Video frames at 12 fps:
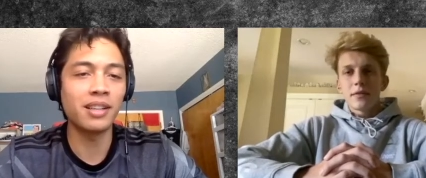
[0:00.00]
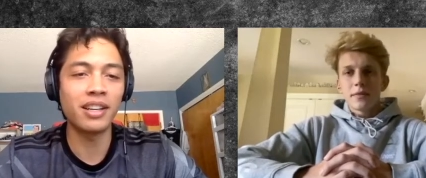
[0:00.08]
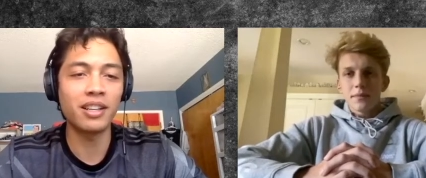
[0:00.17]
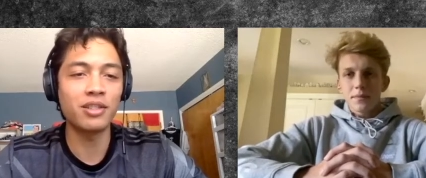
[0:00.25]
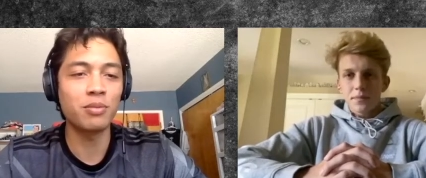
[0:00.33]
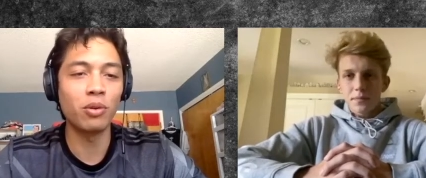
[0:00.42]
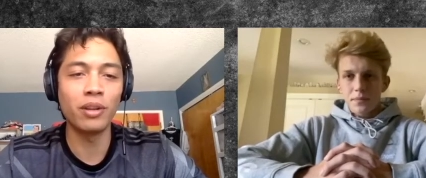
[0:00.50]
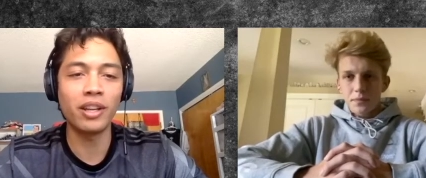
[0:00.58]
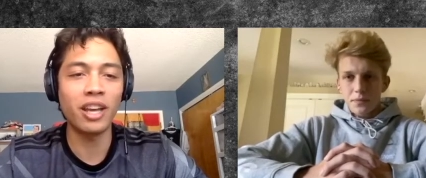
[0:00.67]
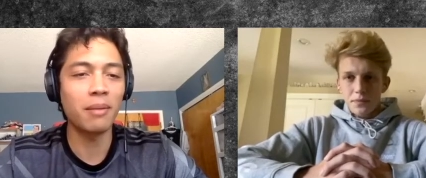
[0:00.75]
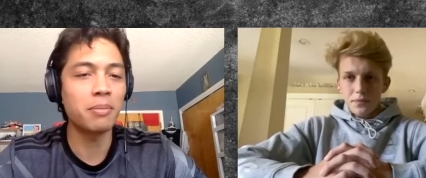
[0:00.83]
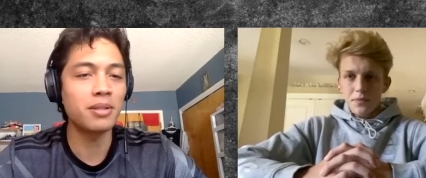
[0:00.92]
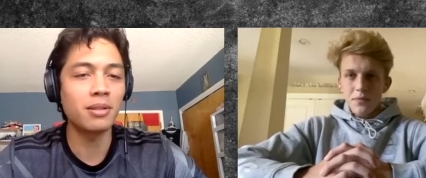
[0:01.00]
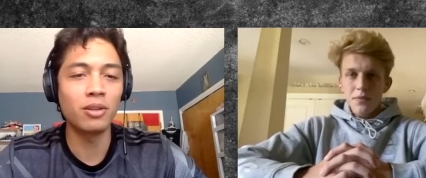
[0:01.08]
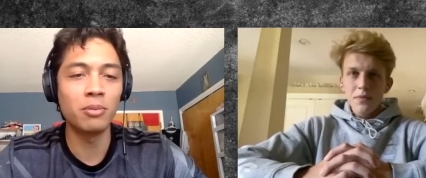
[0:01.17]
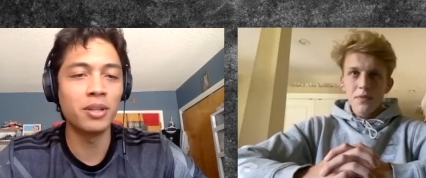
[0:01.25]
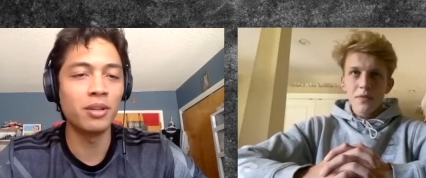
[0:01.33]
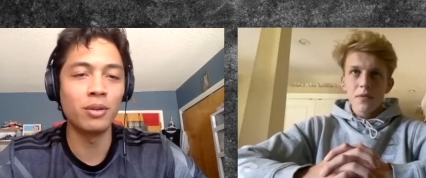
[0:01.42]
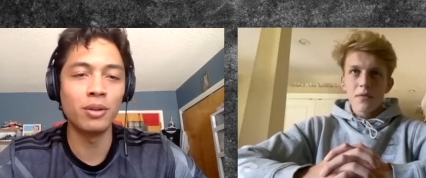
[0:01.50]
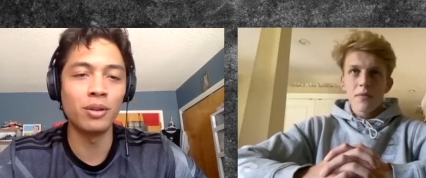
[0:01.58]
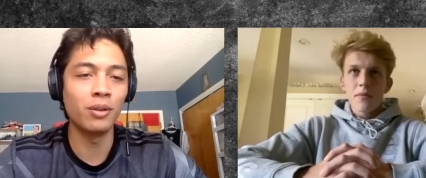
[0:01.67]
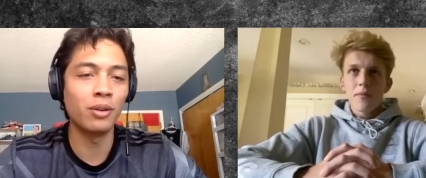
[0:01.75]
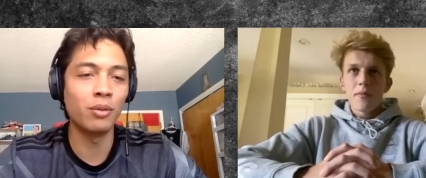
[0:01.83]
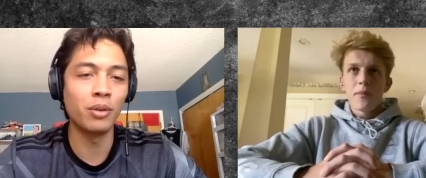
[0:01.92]
Speaker 1: kind of explore the campus a little bit, or
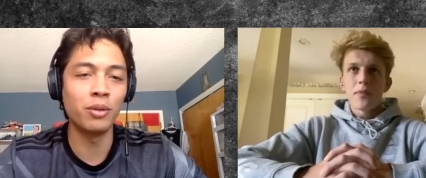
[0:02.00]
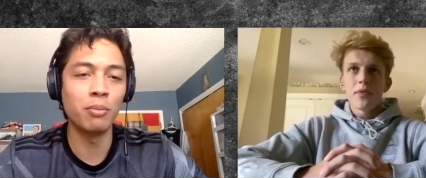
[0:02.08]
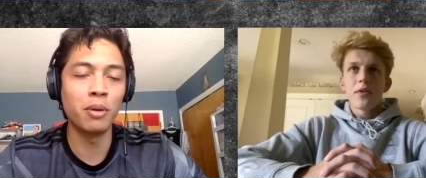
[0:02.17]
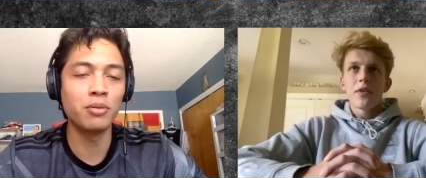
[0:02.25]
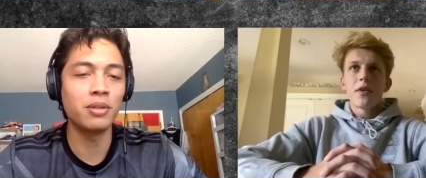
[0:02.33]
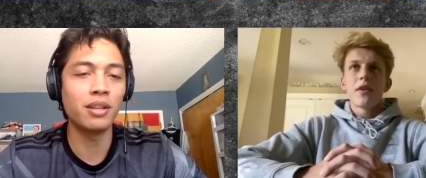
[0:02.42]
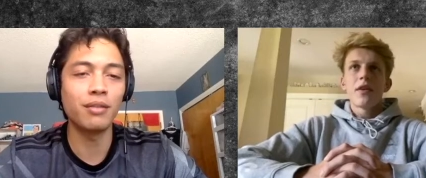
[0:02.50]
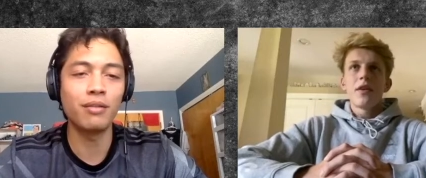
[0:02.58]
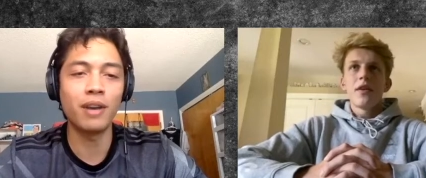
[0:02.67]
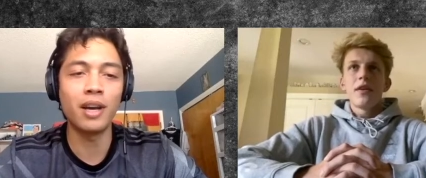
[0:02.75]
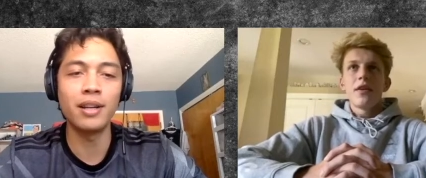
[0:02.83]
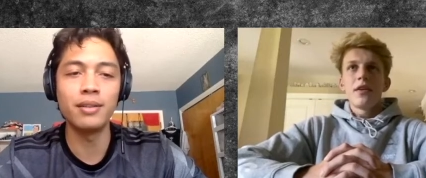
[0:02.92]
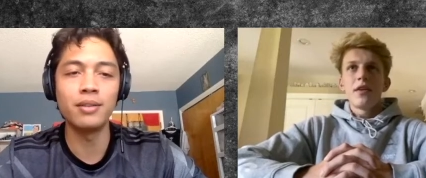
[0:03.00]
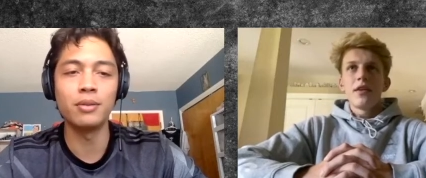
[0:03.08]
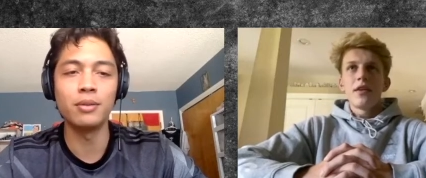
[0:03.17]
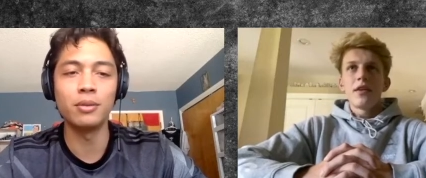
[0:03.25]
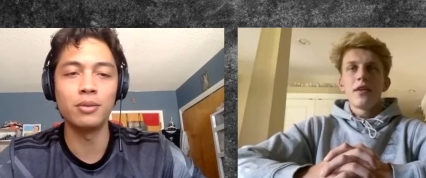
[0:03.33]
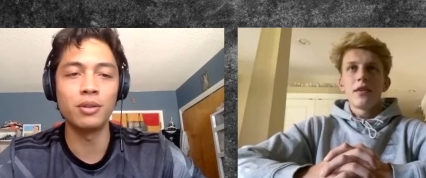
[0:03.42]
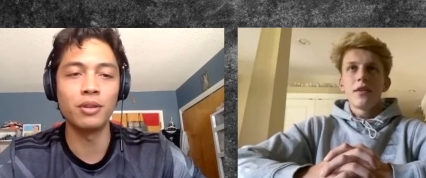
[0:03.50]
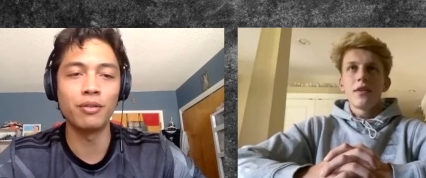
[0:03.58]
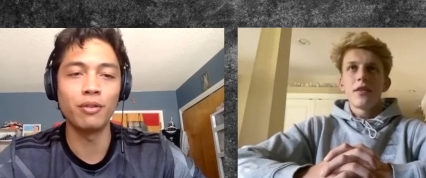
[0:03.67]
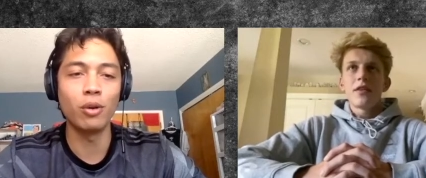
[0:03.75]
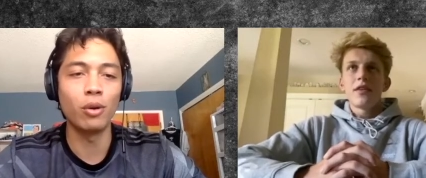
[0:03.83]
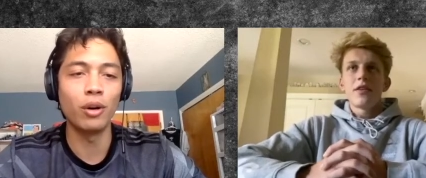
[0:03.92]
or were you mostly confined to to your
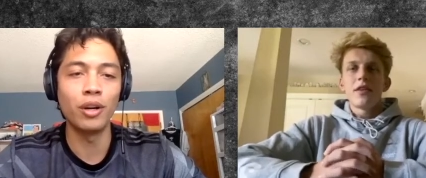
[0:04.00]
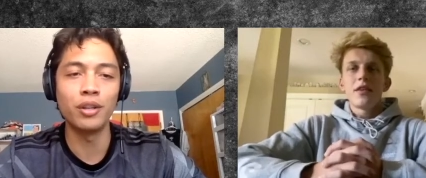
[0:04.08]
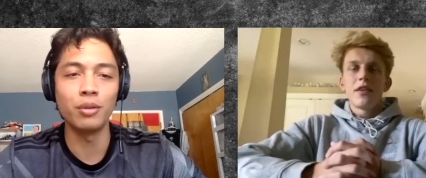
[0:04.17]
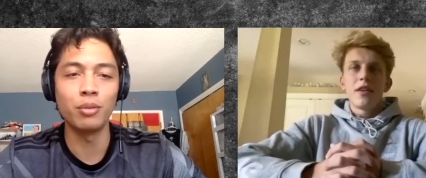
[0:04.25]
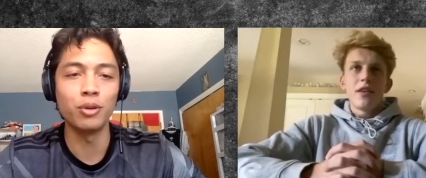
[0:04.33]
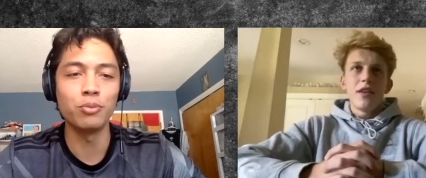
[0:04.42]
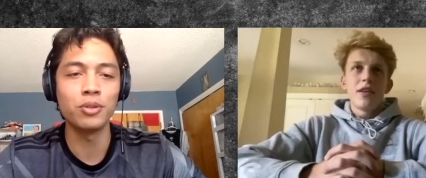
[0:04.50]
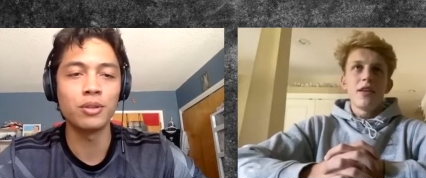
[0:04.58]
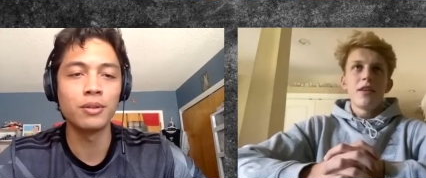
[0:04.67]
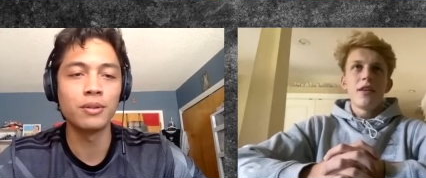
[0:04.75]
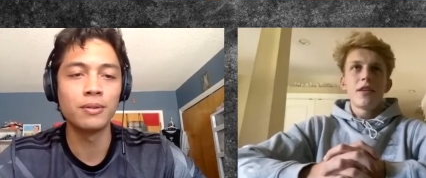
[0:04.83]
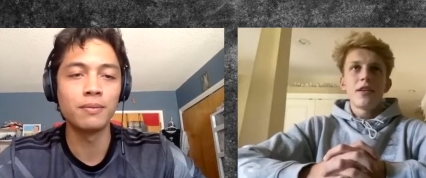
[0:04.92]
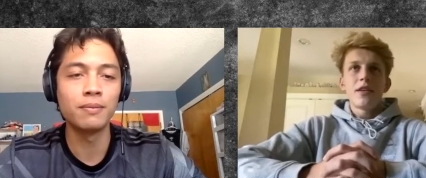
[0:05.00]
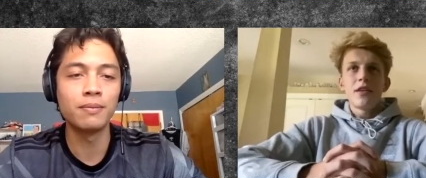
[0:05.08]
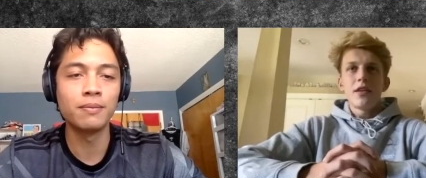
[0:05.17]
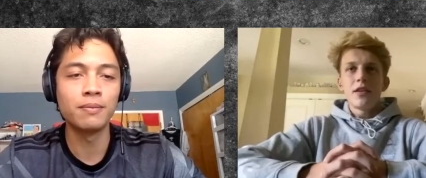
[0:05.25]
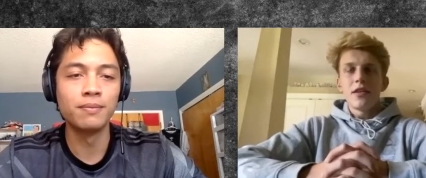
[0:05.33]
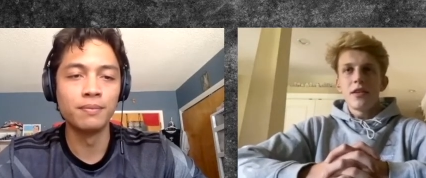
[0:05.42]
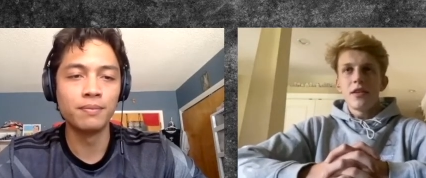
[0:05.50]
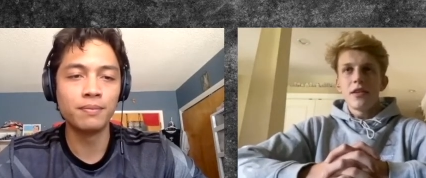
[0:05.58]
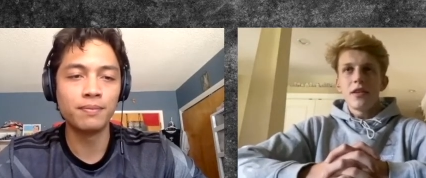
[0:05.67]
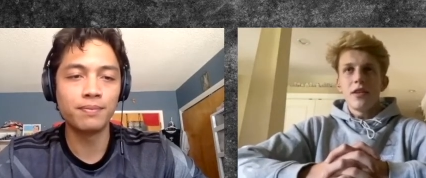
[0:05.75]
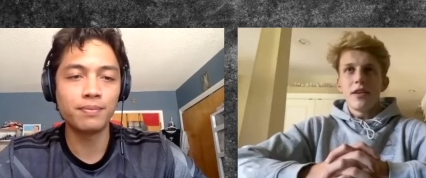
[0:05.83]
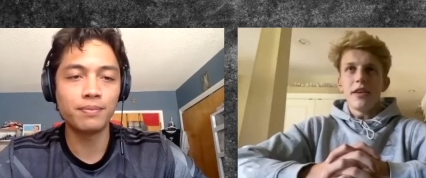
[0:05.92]
floor and your rooms?
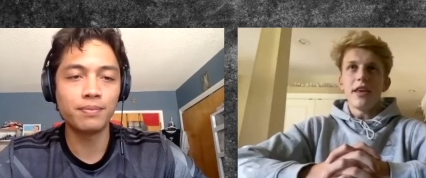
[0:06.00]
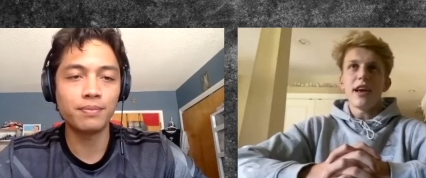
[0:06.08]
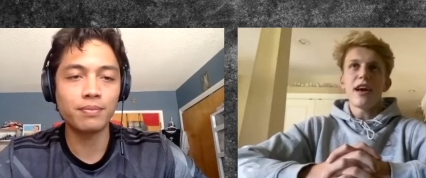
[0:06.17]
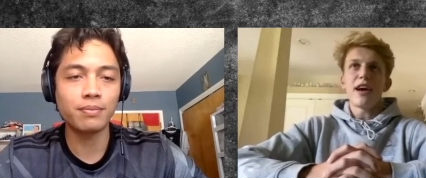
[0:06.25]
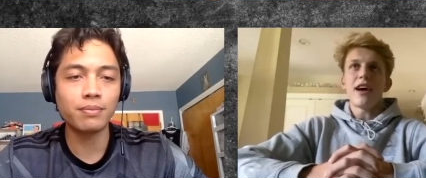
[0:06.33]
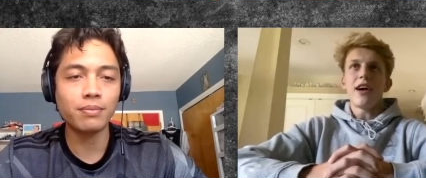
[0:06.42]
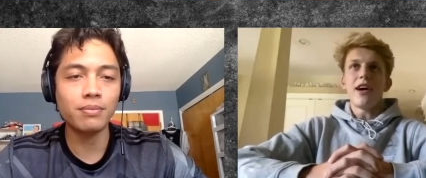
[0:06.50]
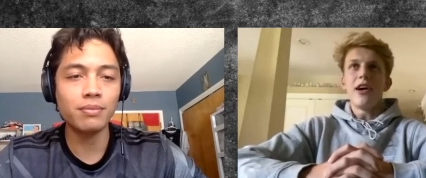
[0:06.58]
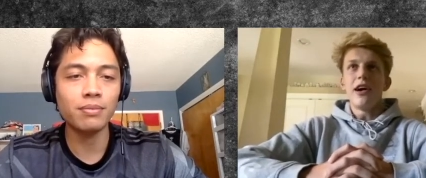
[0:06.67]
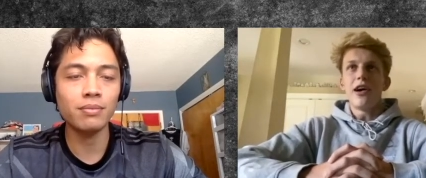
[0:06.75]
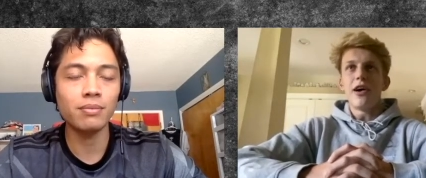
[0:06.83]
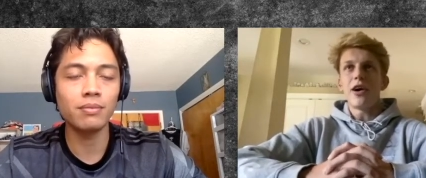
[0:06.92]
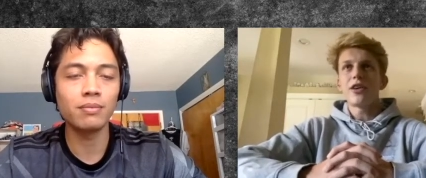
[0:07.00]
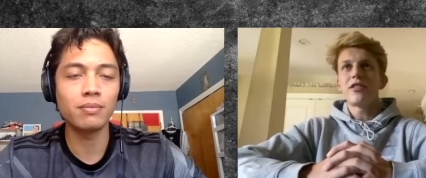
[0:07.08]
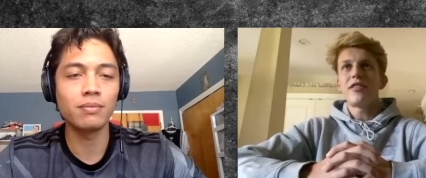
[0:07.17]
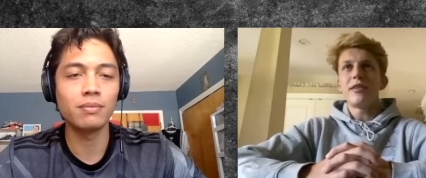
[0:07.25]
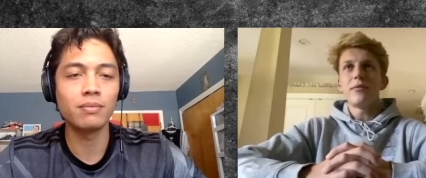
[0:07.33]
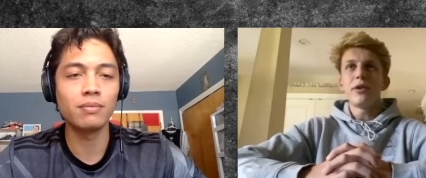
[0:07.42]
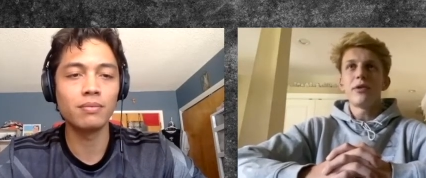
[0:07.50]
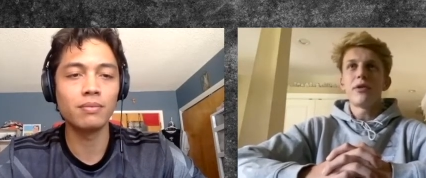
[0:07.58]
Speaker 2: Yeah, uh, our team we